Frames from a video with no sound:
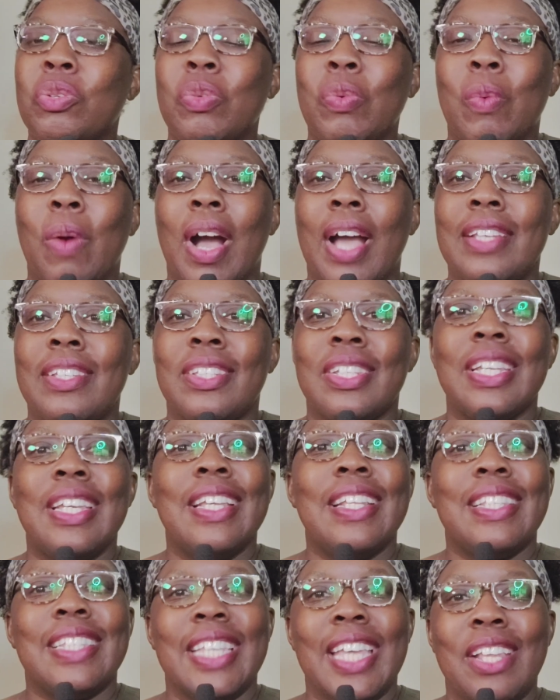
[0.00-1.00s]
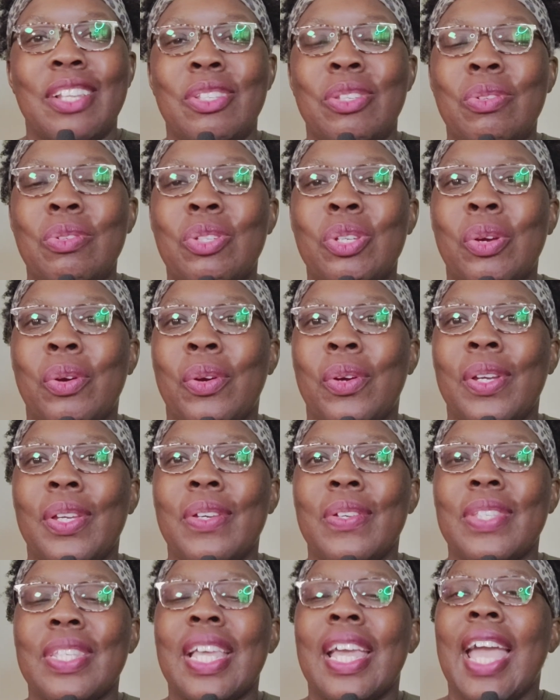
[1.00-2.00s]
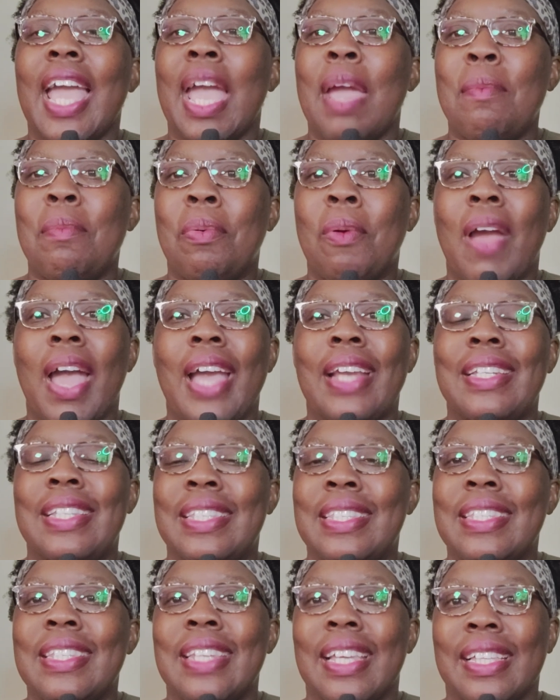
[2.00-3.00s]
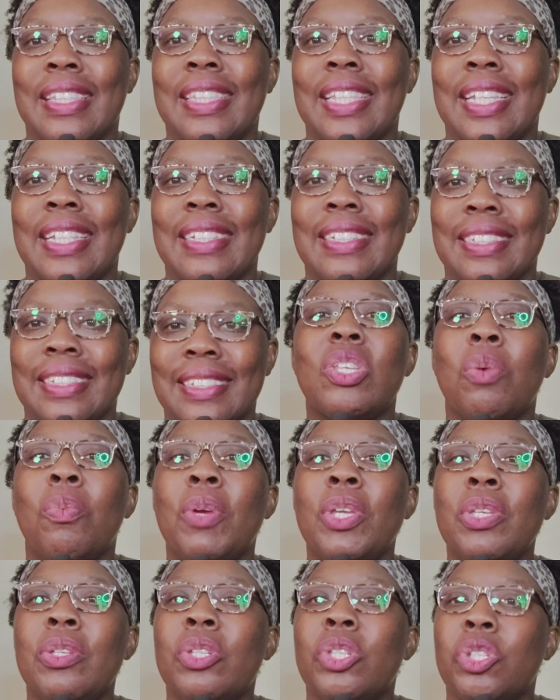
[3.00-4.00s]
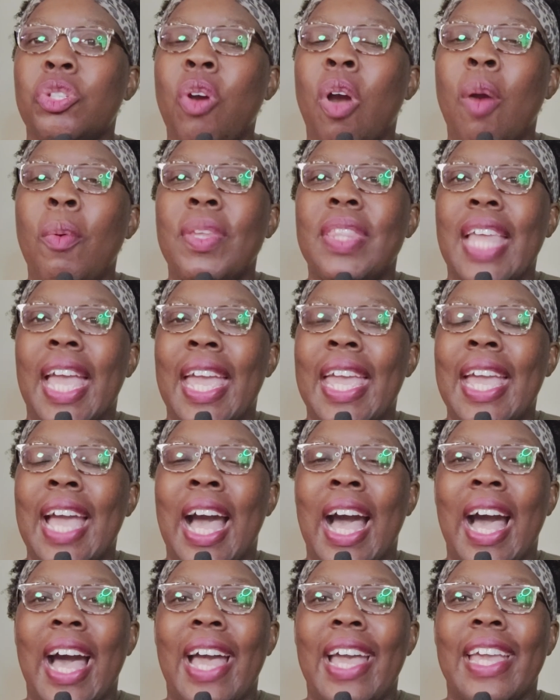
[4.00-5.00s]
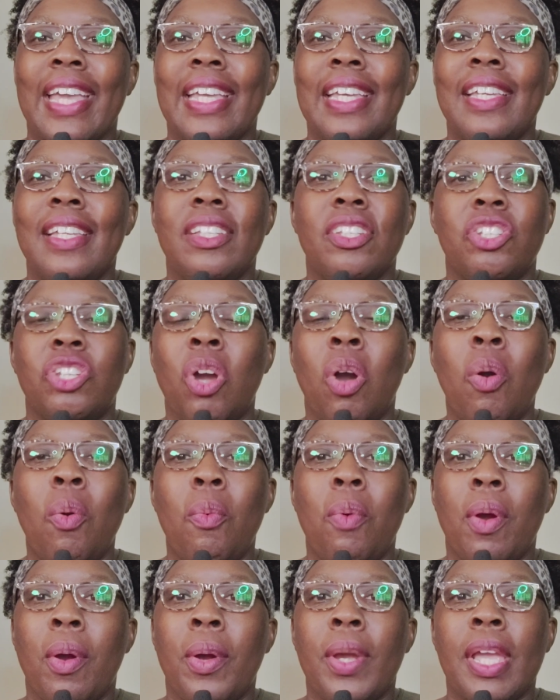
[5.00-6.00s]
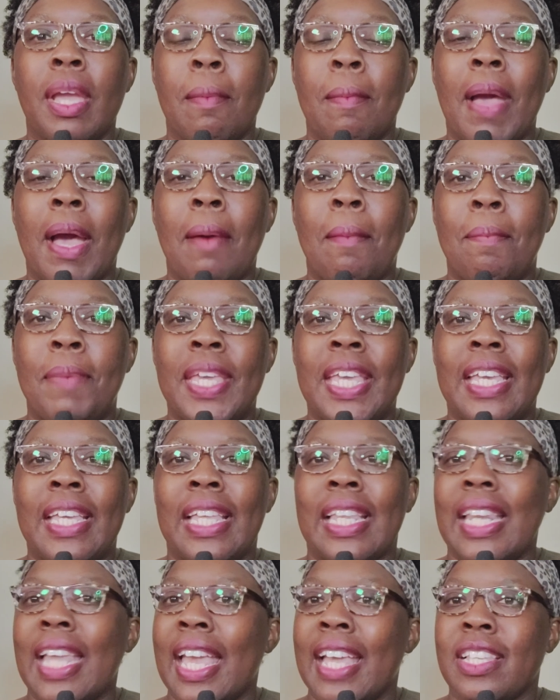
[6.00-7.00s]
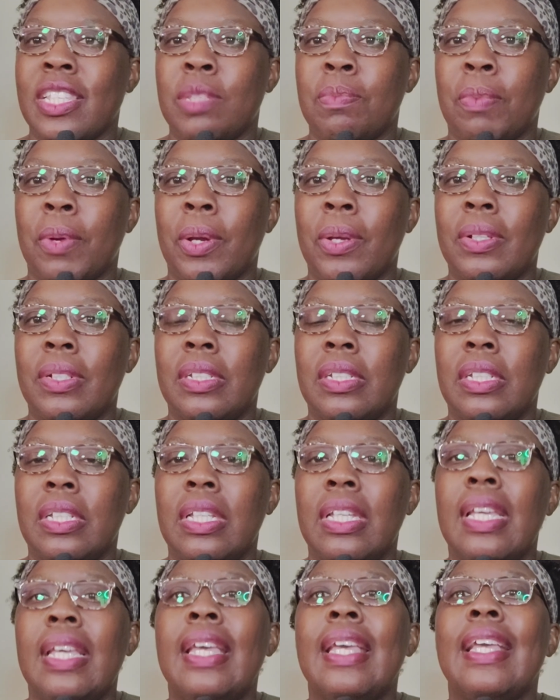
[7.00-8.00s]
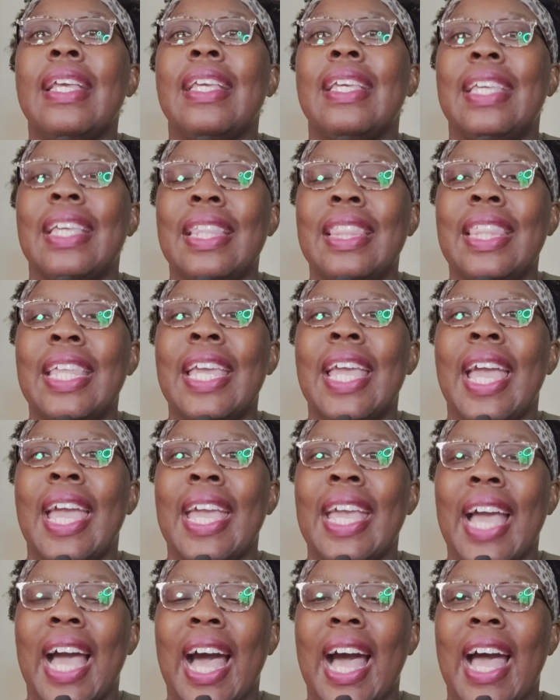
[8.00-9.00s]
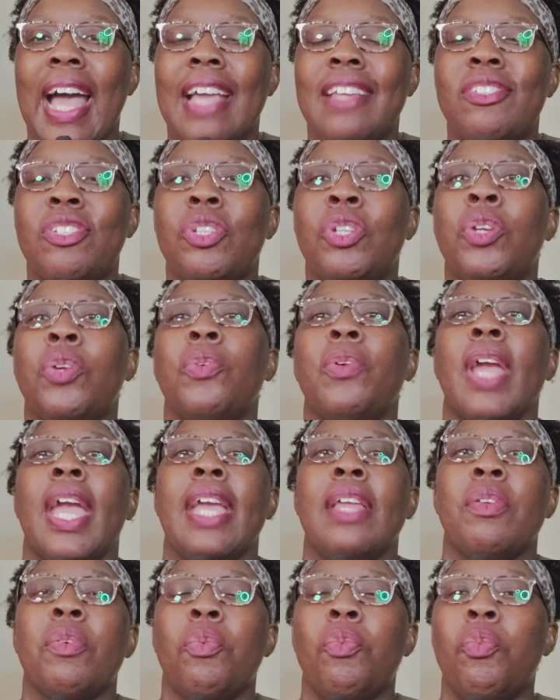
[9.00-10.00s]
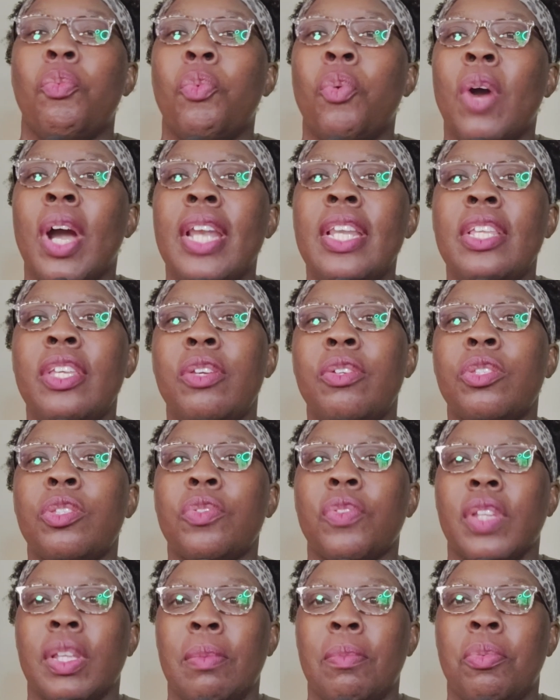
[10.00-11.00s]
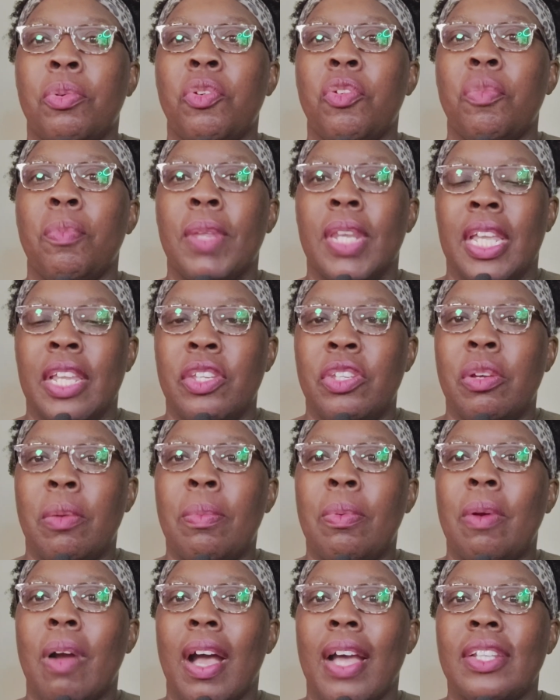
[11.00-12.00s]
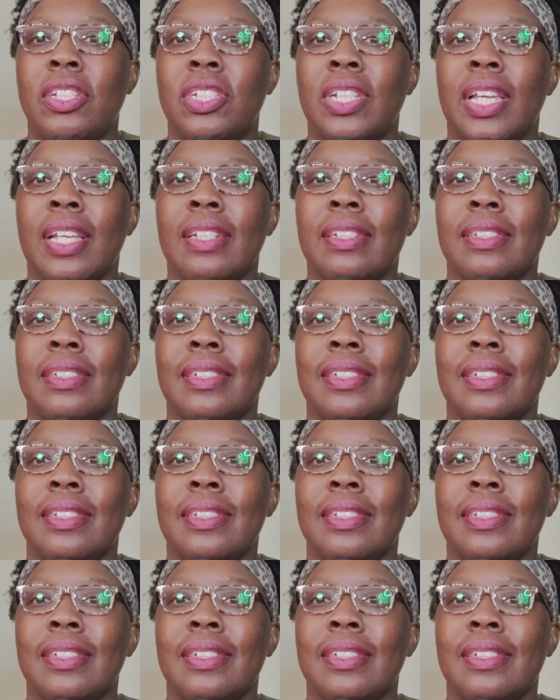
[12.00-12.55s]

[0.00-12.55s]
who watched 10 tutorials and practiced nothing. So when you start with AI, don't worry about being an expert. Get the AI to create one useful improvement in your project.